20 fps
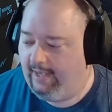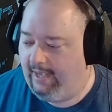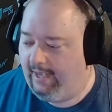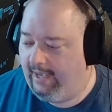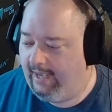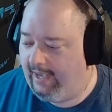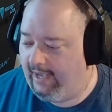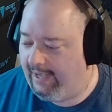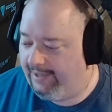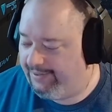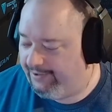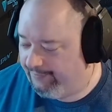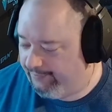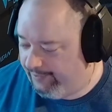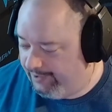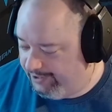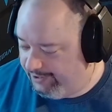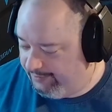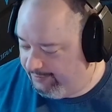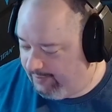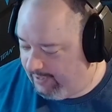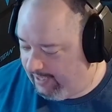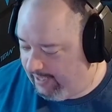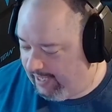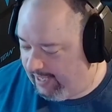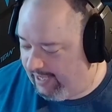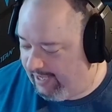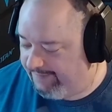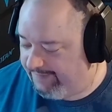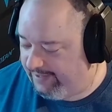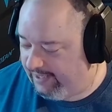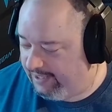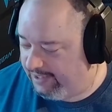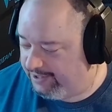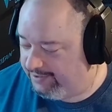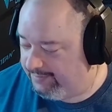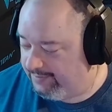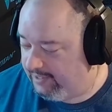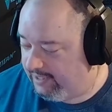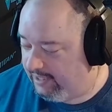And the reason why I have that
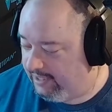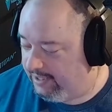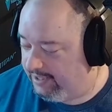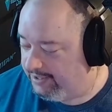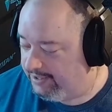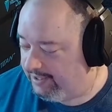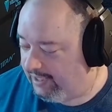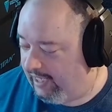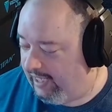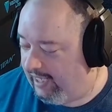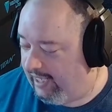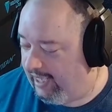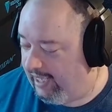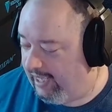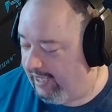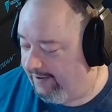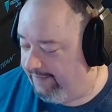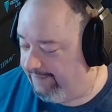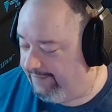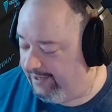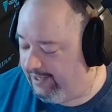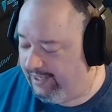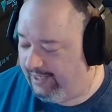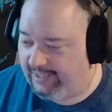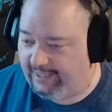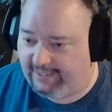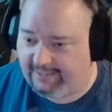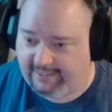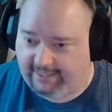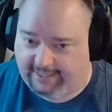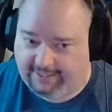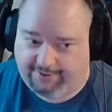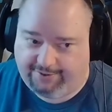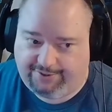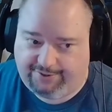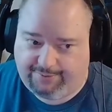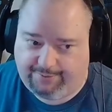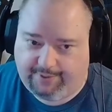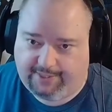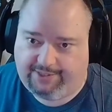is because I have a Nintendo
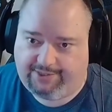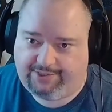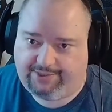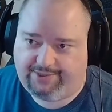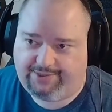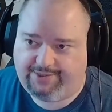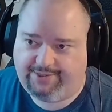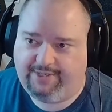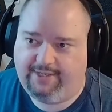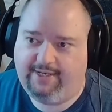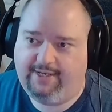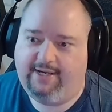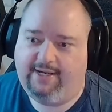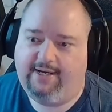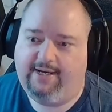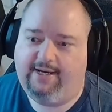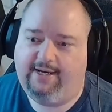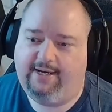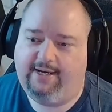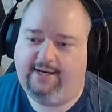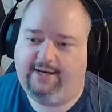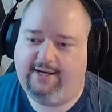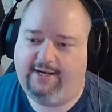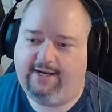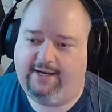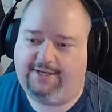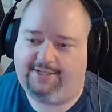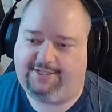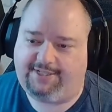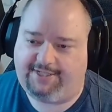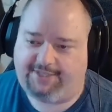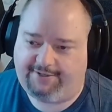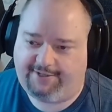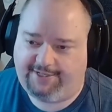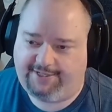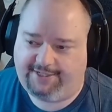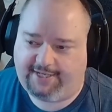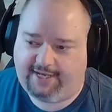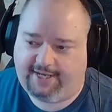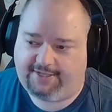Switch, a
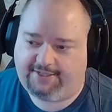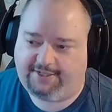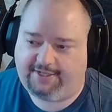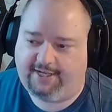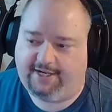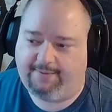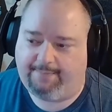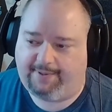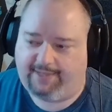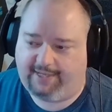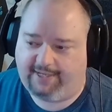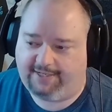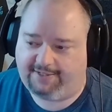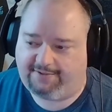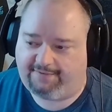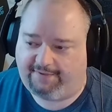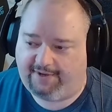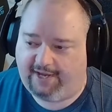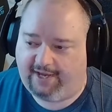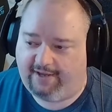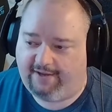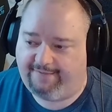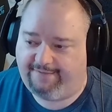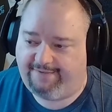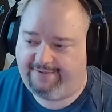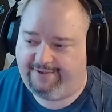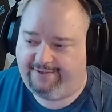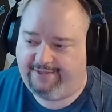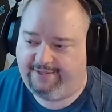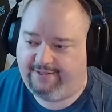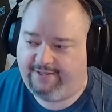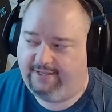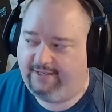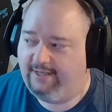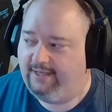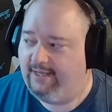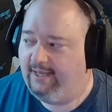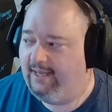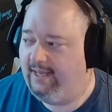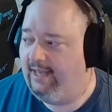Series X, and a PS5,
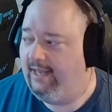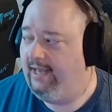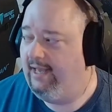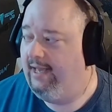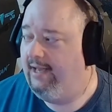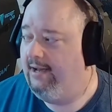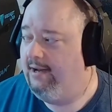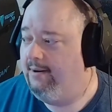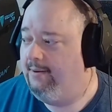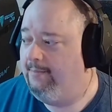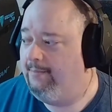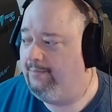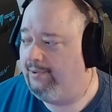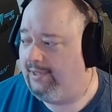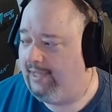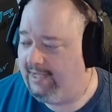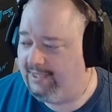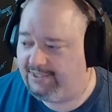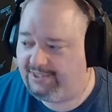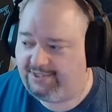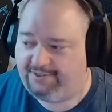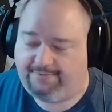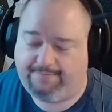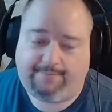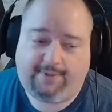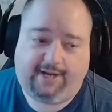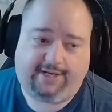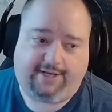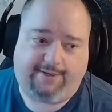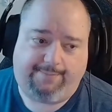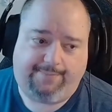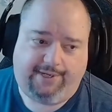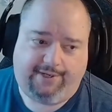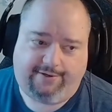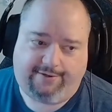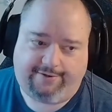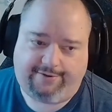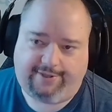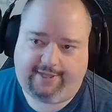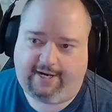plus my
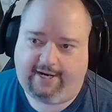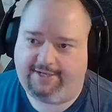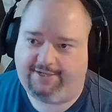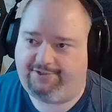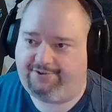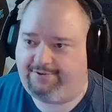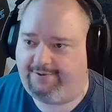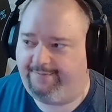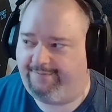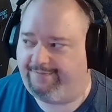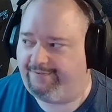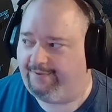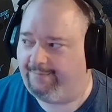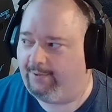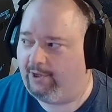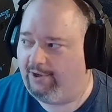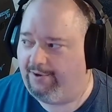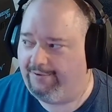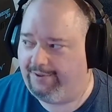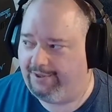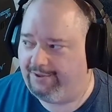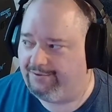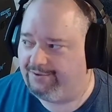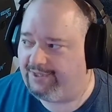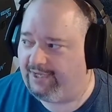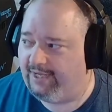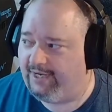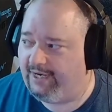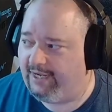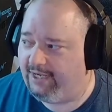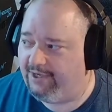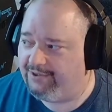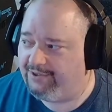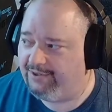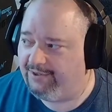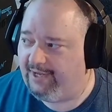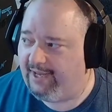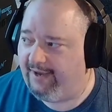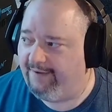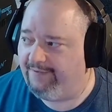computer that I stream from all those. And I
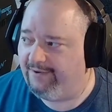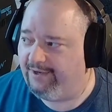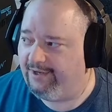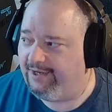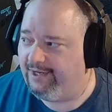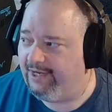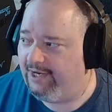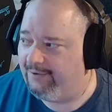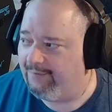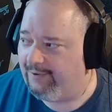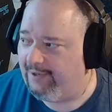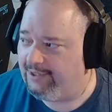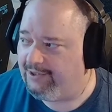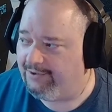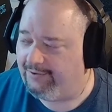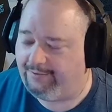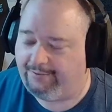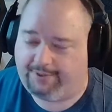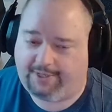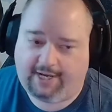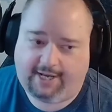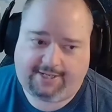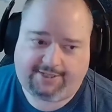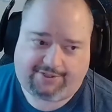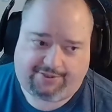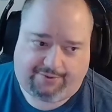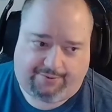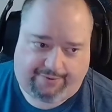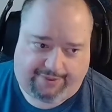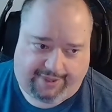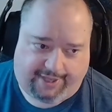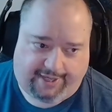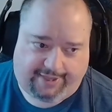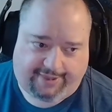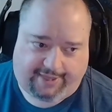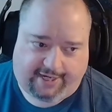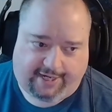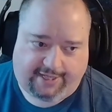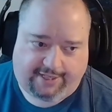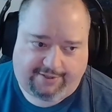also have a retro console thing
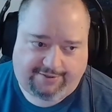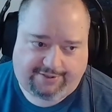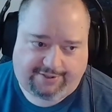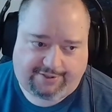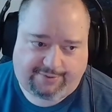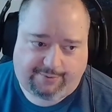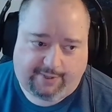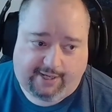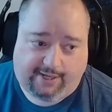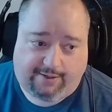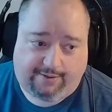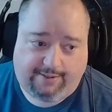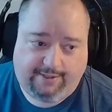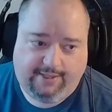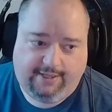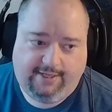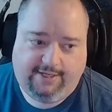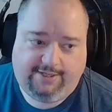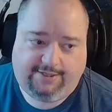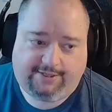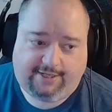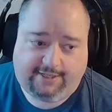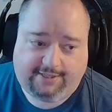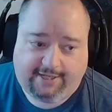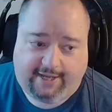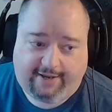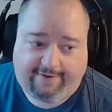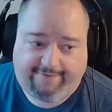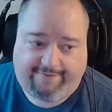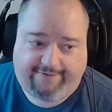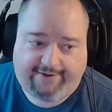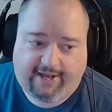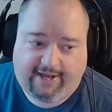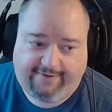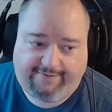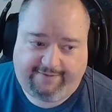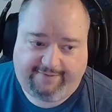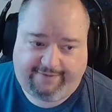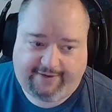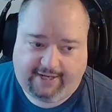that I use as well. So that's like
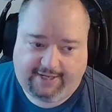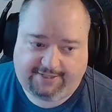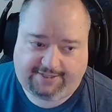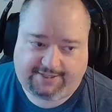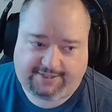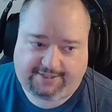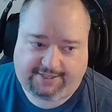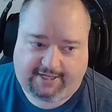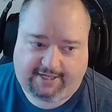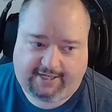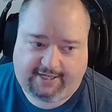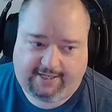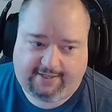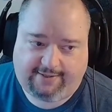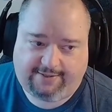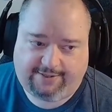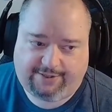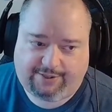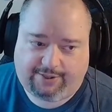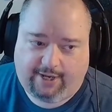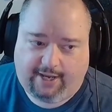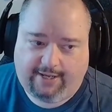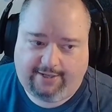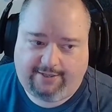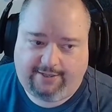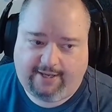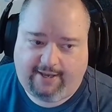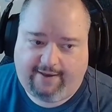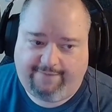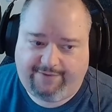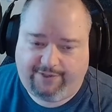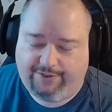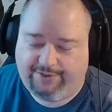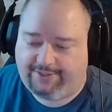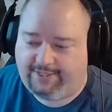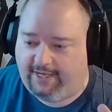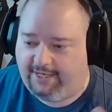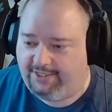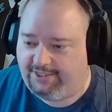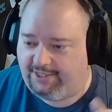5 devices. So I have used
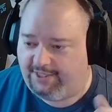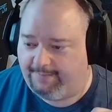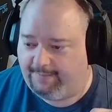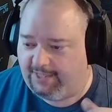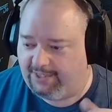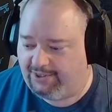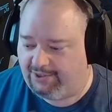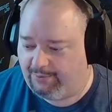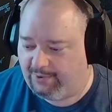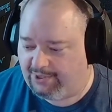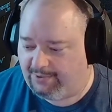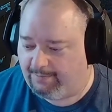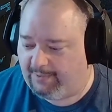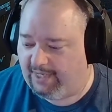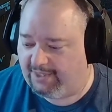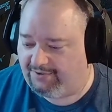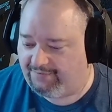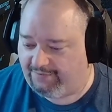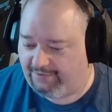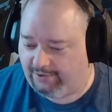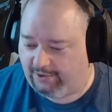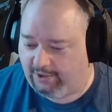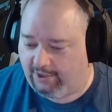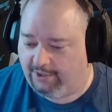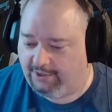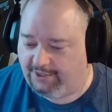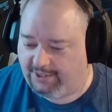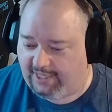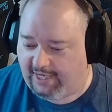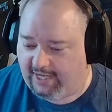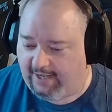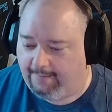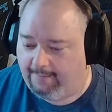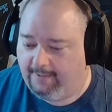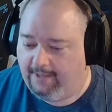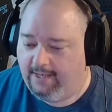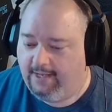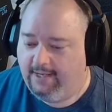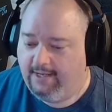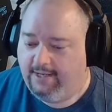the HDMI switch box for a long time.
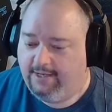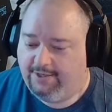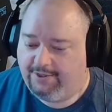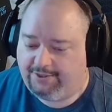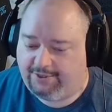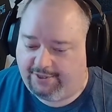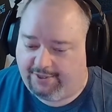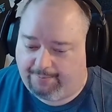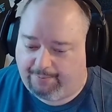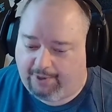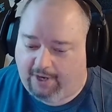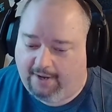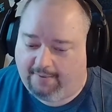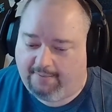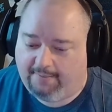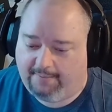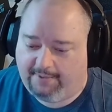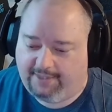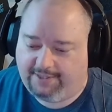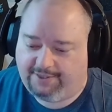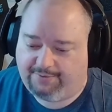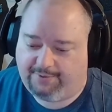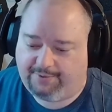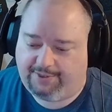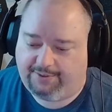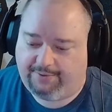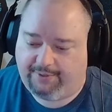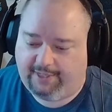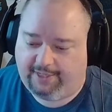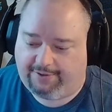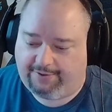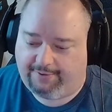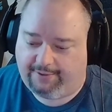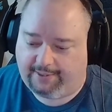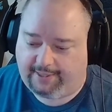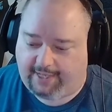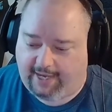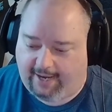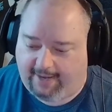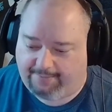So the problem is with doing it through a
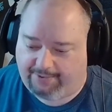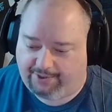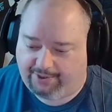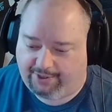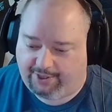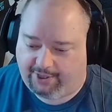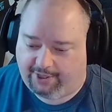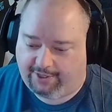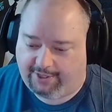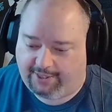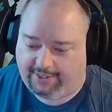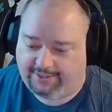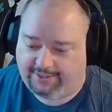capture card is